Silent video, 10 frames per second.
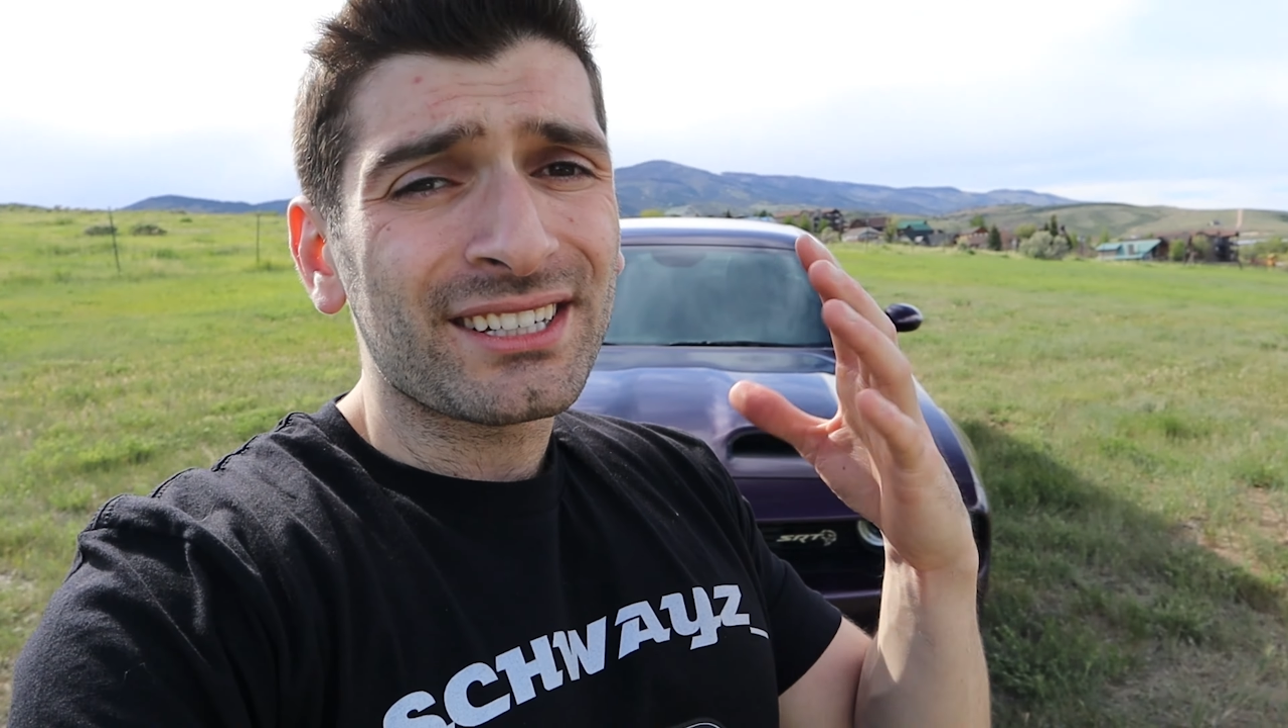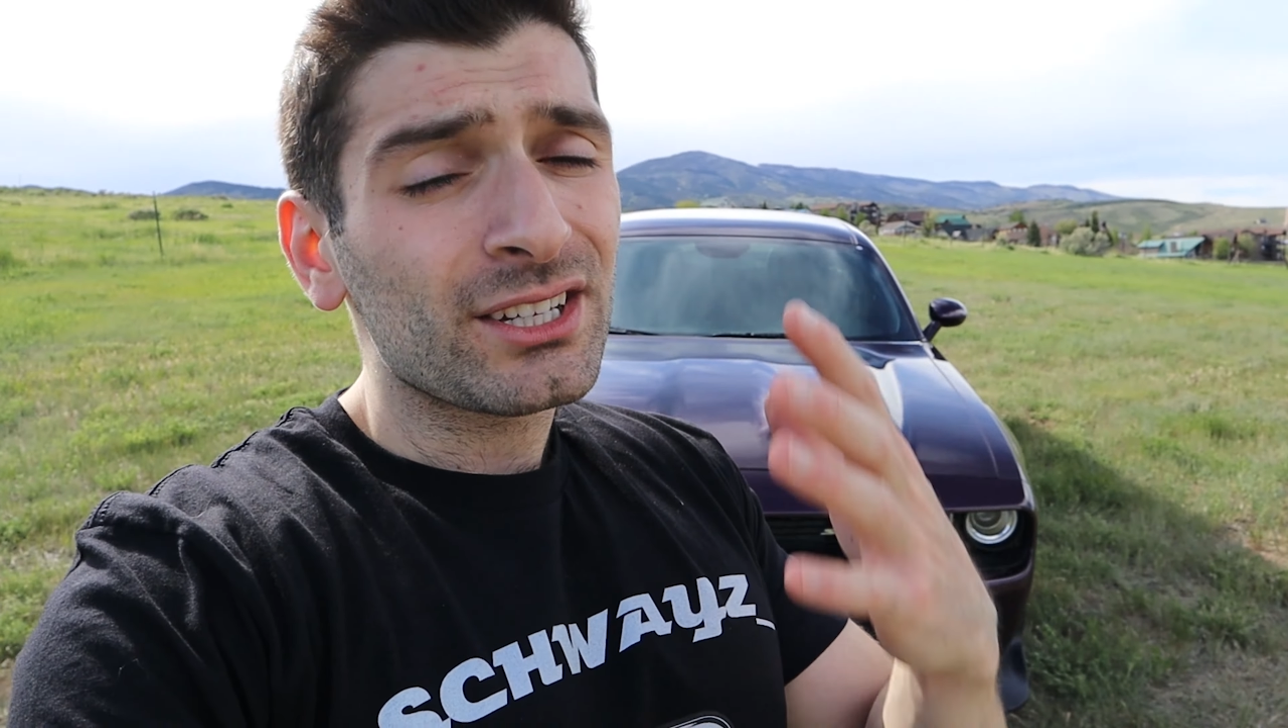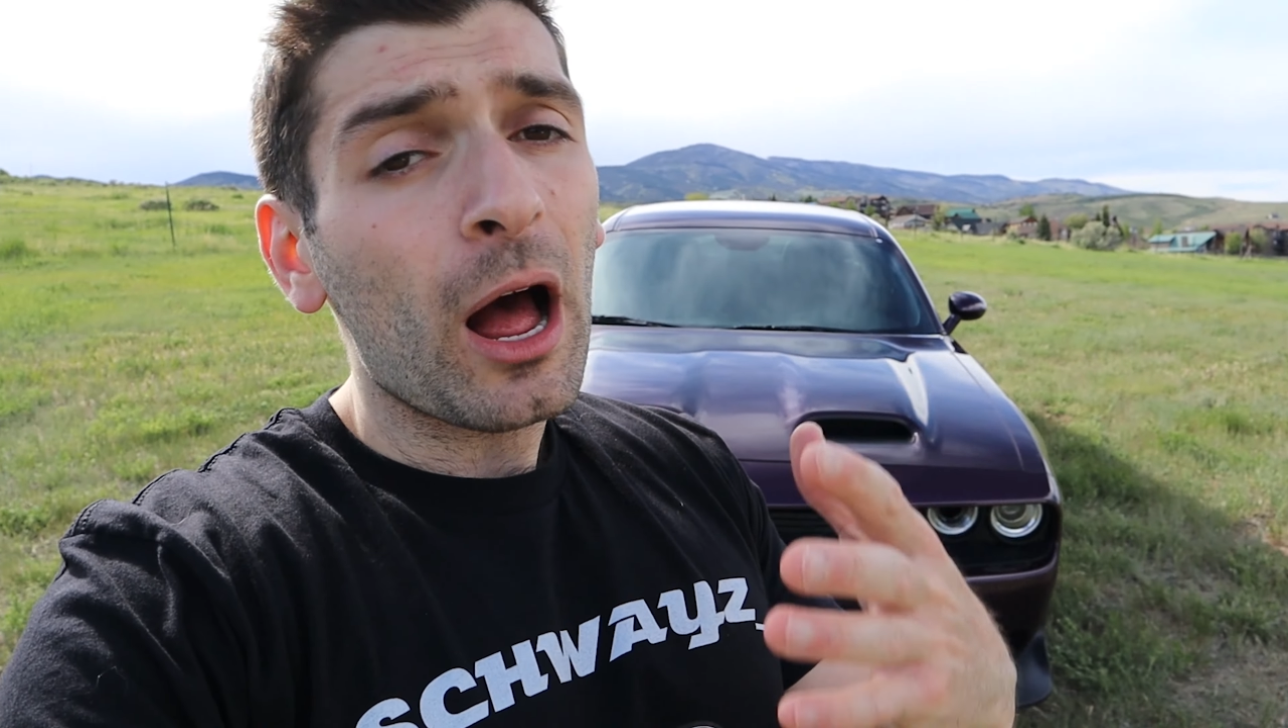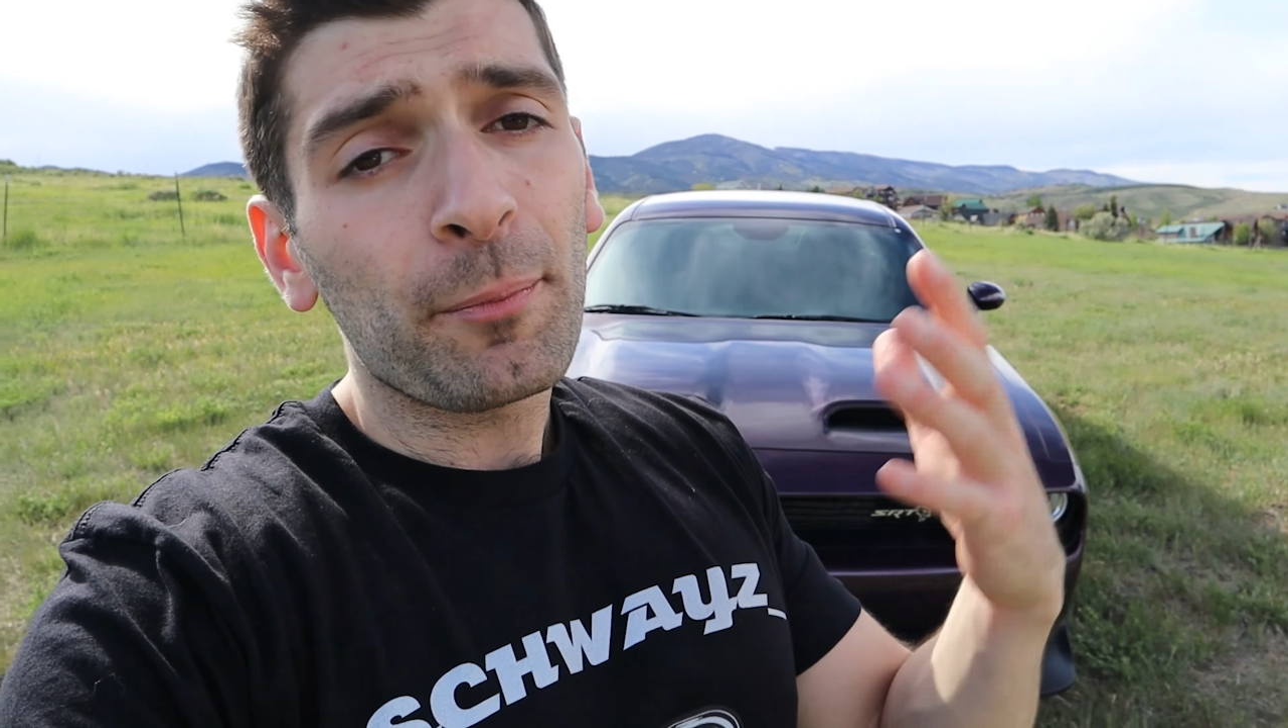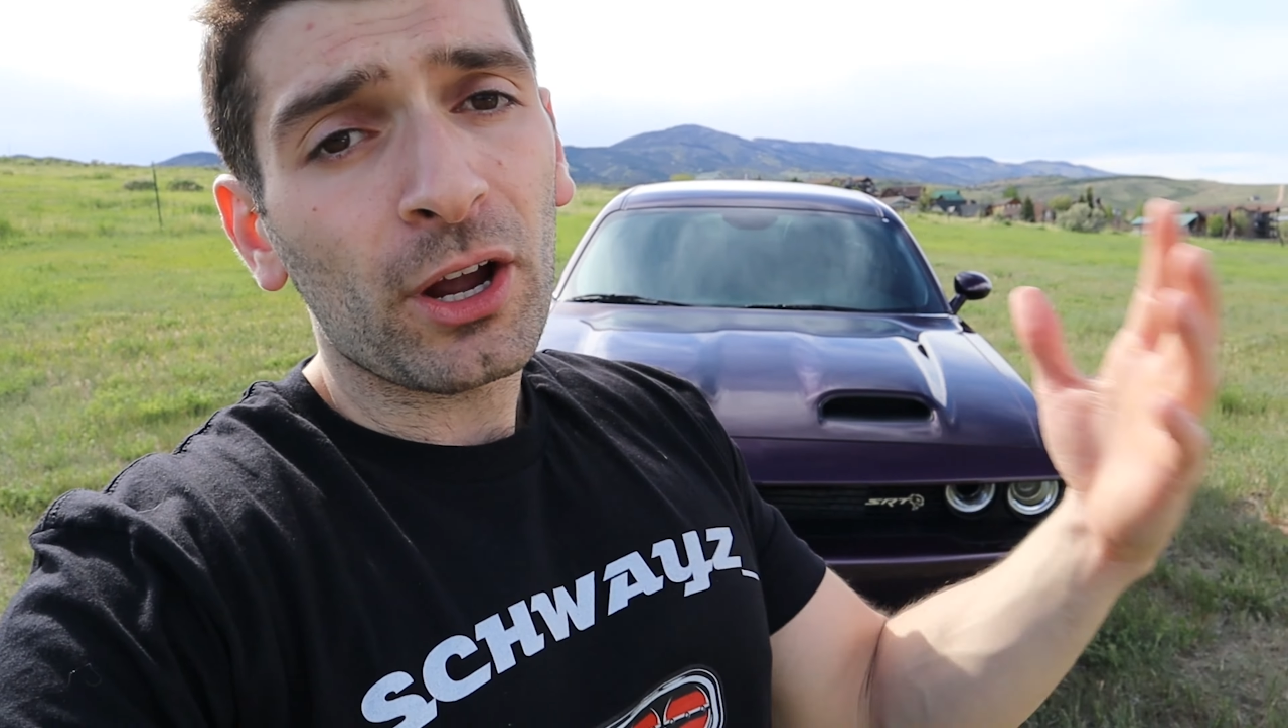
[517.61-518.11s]

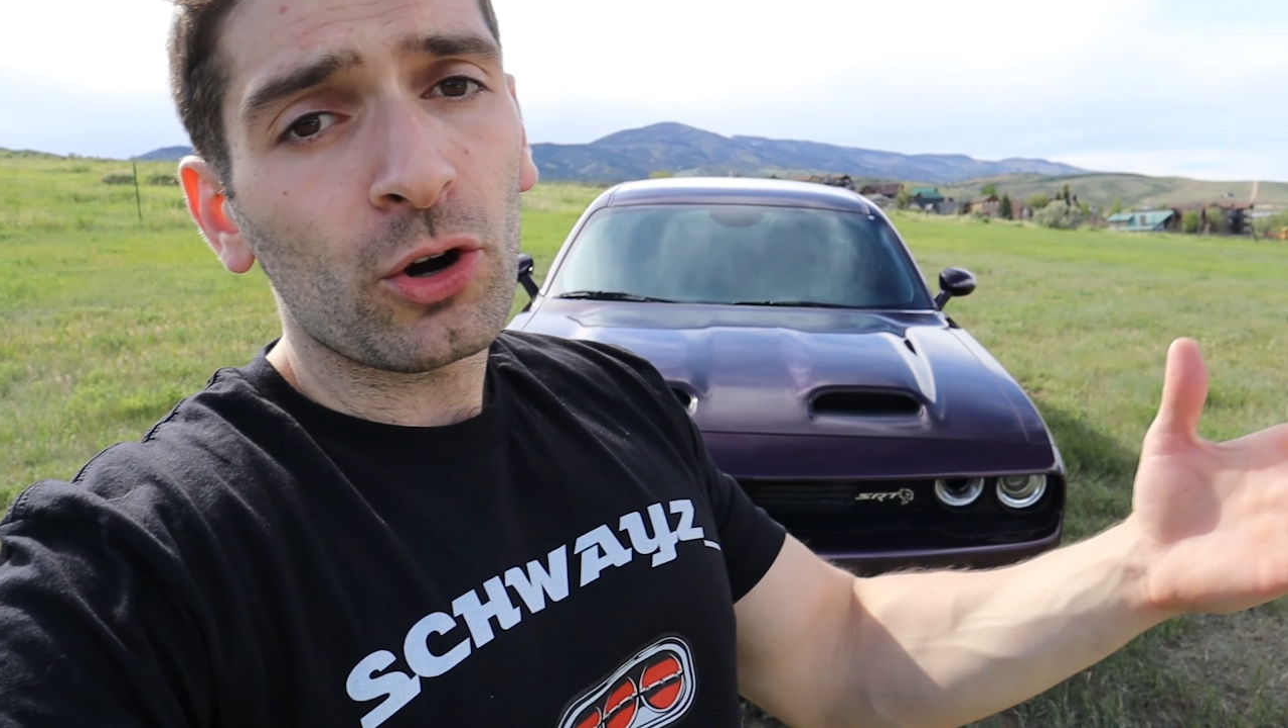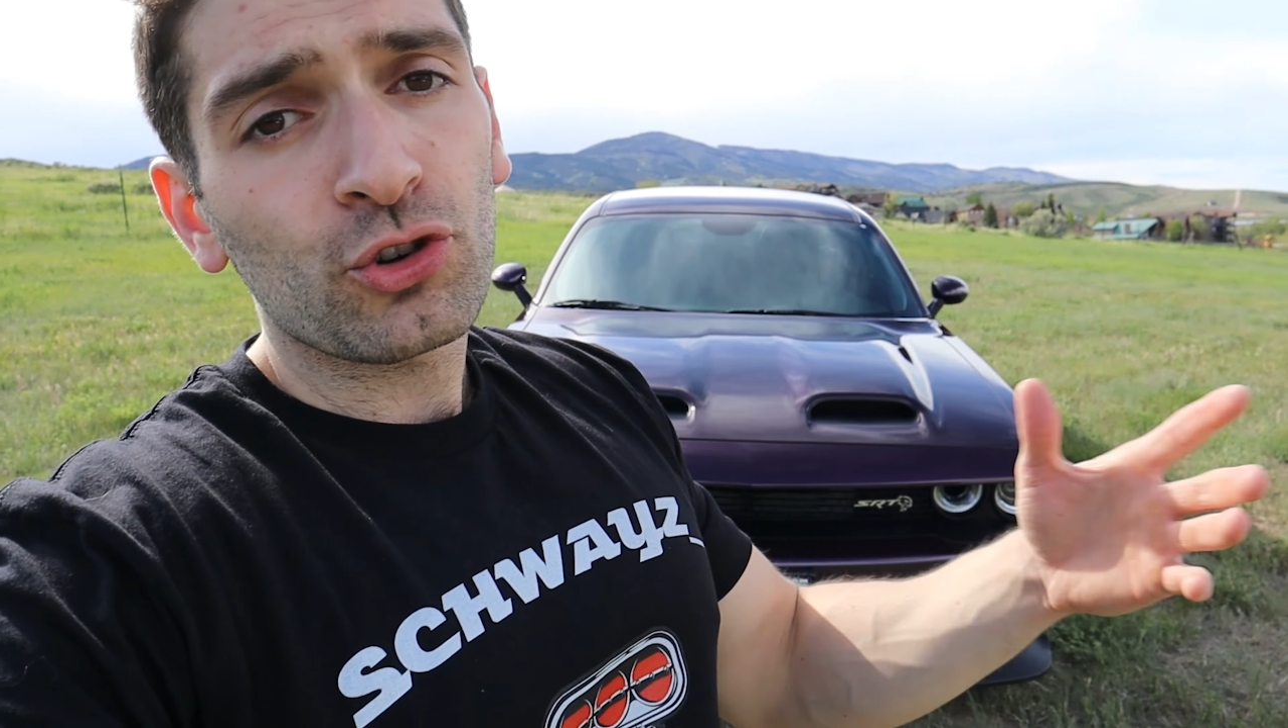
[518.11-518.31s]
stop and go